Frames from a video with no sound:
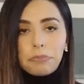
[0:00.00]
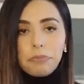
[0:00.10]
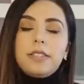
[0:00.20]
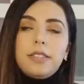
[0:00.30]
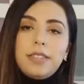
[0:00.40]

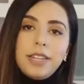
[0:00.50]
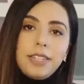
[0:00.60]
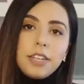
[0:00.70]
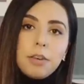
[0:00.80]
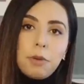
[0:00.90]
It's set
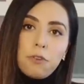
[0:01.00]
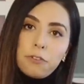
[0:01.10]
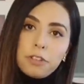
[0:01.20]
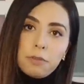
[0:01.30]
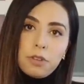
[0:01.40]
to come out
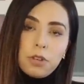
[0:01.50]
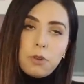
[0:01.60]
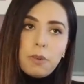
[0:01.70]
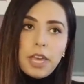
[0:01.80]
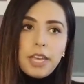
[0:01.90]
for some of the
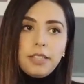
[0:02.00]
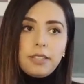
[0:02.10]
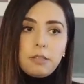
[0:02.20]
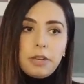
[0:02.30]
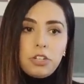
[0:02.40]
new bags,
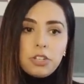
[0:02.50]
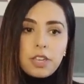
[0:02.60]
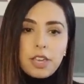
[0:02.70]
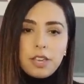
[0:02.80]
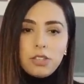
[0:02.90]

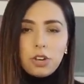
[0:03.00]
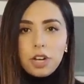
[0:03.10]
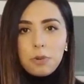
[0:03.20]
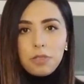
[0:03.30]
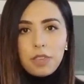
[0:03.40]
especially
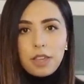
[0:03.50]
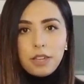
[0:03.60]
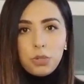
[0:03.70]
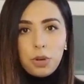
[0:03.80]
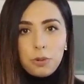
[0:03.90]
starting with
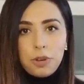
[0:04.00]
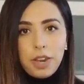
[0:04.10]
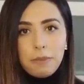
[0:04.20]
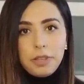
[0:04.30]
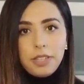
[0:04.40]
the
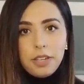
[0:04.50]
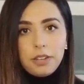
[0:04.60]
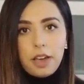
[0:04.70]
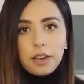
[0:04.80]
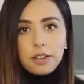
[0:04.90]
21A Mitya
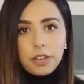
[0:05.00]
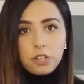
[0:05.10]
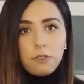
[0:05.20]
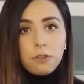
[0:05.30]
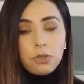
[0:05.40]
Dat
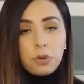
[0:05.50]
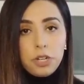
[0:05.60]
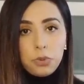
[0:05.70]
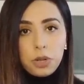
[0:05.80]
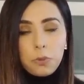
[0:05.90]
collection for
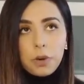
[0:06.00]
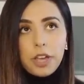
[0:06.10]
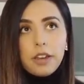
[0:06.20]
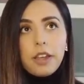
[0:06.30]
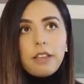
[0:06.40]

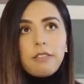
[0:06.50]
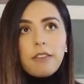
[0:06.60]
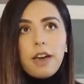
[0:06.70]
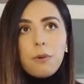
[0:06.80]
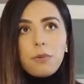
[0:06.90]
2021, and
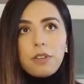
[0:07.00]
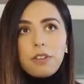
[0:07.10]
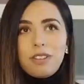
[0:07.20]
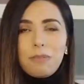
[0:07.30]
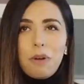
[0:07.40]
that
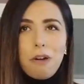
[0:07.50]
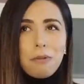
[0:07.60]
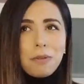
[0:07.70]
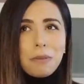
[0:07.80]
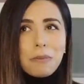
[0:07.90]
will
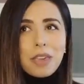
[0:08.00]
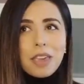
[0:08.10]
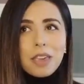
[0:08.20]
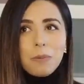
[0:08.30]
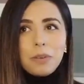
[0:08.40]
probably
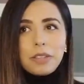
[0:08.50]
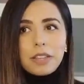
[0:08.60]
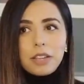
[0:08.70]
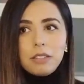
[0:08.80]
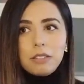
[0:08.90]
be
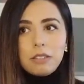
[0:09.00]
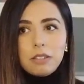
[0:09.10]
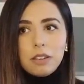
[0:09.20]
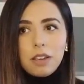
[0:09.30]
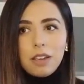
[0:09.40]

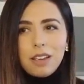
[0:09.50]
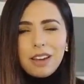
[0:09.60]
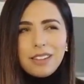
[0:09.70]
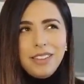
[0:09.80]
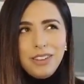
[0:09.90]
released,
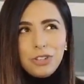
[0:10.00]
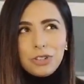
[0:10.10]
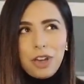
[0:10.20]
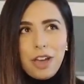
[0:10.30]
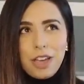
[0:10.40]
I think,
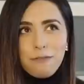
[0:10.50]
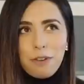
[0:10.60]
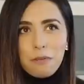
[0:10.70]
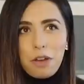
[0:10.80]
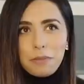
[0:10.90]
July, if
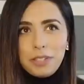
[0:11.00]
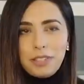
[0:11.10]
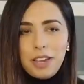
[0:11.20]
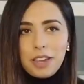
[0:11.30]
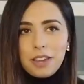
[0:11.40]
I'm not
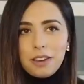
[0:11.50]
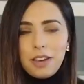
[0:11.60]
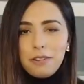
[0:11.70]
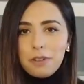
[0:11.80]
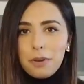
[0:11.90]
mistaken.
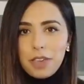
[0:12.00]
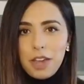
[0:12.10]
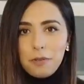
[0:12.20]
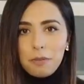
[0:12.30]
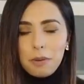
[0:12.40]
I don't know, I
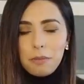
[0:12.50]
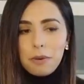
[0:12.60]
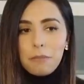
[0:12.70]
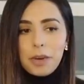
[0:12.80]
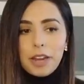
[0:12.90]
can't
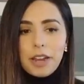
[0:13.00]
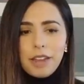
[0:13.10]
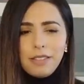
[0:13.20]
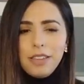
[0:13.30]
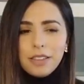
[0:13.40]
remember, but
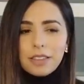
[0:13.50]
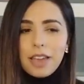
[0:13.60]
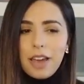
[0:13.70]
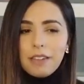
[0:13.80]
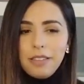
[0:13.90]
I
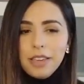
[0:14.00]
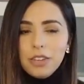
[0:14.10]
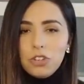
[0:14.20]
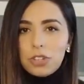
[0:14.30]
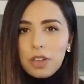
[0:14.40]
think
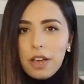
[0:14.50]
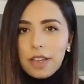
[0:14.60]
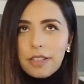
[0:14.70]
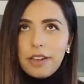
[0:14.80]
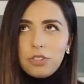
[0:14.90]
in
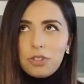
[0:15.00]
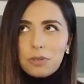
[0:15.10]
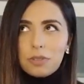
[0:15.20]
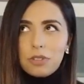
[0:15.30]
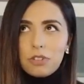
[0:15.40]
July. Last year
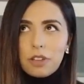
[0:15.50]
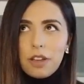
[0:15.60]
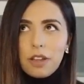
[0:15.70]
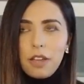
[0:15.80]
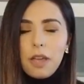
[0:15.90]
it was in
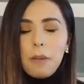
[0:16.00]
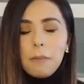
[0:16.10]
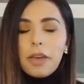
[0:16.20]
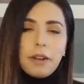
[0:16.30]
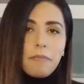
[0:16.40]
July.
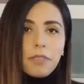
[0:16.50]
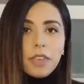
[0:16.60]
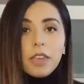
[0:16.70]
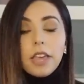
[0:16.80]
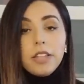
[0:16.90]
But
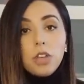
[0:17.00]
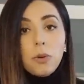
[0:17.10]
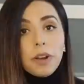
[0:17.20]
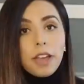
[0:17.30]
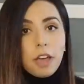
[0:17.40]
it's
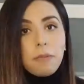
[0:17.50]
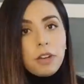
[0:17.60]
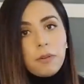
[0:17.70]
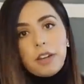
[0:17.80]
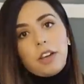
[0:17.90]
already
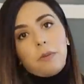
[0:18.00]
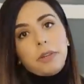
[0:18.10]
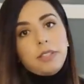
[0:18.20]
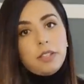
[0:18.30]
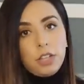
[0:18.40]
happening right now
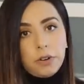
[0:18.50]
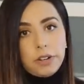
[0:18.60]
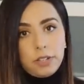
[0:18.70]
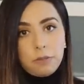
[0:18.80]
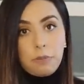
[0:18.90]
because the Dear
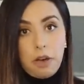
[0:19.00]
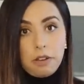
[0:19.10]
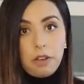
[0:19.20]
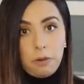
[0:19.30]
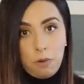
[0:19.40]
Rentist
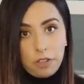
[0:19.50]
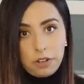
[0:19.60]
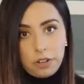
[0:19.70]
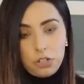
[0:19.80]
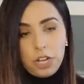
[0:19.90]
bought a
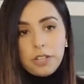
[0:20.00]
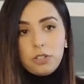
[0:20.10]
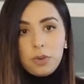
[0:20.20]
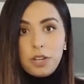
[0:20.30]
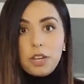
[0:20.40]
wallet on chain.
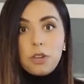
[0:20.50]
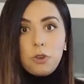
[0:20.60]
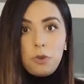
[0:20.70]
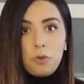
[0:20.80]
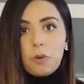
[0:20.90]
So any
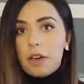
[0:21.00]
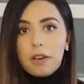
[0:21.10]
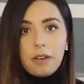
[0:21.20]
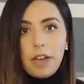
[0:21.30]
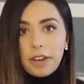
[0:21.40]
new
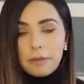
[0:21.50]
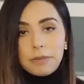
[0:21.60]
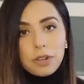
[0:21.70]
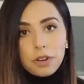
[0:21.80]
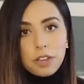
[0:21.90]

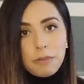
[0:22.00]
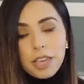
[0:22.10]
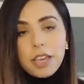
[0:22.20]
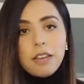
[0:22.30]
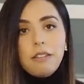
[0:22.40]
items that are coming
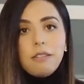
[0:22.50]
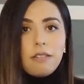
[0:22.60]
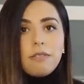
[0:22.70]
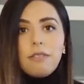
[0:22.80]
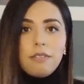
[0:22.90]

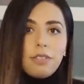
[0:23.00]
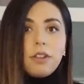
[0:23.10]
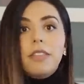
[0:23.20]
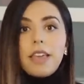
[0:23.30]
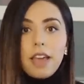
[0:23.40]
in,
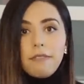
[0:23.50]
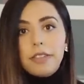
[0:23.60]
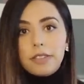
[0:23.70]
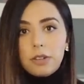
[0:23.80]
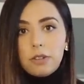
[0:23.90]
they have
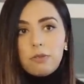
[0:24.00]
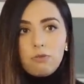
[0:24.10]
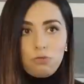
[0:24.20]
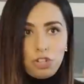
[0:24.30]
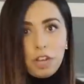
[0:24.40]
these little
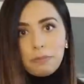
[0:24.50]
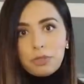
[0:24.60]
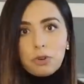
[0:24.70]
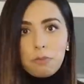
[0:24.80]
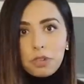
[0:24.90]

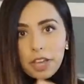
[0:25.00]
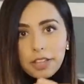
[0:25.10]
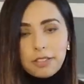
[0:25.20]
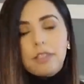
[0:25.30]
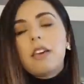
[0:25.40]
chips or
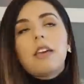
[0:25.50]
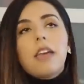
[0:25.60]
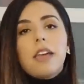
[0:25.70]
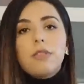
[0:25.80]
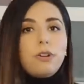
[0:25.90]
plates,
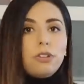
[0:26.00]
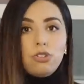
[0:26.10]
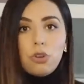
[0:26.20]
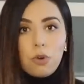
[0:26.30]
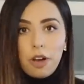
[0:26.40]
and there is
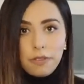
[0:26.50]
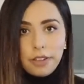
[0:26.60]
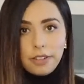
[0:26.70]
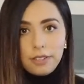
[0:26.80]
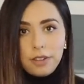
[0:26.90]
no
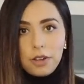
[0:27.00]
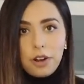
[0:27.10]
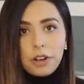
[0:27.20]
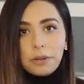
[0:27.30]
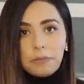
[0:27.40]
authenticity
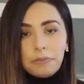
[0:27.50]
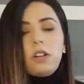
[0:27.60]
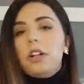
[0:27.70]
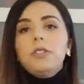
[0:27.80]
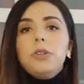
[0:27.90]
card.
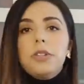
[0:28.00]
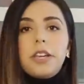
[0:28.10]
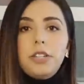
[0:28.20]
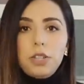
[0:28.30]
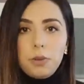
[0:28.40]
I'll also
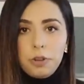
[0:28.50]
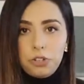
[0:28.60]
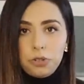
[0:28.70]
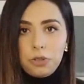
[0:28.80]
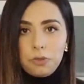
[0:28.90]
link to the
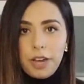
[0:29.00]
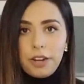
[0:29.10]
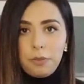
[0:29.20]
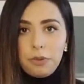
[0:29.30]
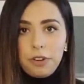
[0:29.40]
original
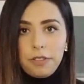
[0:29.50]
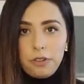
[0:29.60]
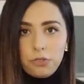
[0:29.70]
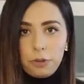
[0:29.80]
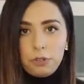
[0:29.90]
thread. I'll put it in the
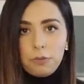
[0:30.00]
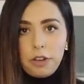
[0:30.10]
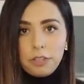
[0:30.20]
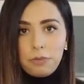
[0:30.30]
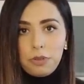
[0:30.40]
description
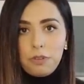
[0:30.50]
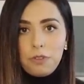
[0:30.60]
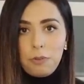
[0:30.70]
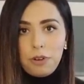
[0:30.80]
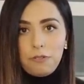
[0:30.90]
box below if
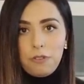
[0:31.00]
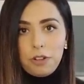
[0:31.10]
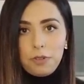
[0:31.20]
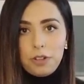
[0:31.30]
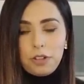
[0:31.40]
you want to
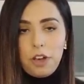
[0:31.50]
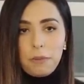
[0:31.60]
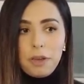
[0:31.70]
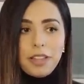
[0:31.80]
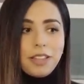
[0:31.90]
follow
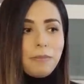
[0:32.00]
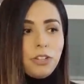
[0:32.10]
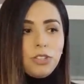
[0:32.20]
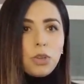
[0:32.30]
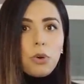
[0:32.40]
along. But let me
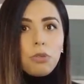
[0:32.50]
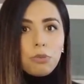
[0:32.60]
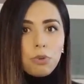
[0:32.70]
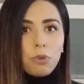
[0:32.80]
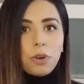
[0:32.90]
just go
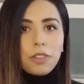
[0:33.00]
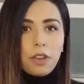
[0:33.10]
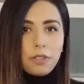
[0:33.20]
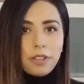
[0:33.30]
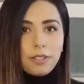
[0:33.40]
through what the
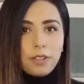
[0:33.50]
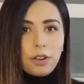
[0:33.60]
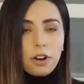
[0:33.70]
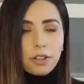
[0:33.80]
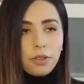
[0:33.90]
authenticity
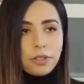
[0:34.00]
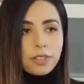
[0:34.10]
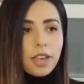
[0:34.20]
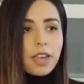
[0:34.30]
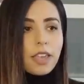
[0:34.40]
card looks
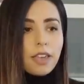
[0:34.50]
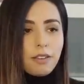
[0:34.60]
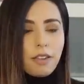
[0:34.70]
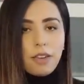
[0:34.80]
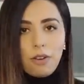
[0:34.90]
like
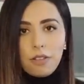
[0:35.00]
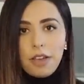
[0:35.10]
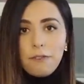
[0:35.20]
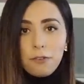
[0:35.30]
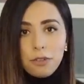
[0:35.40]
and all
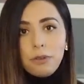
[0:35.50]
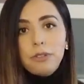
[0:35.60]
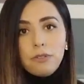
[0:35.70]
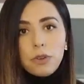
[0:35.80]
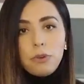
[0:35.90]
that for
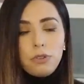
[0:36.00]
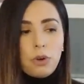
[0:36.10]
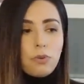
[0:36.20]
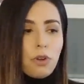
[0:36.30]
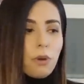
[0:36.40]
those of you who
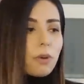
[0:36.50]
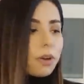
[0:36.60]
don't know.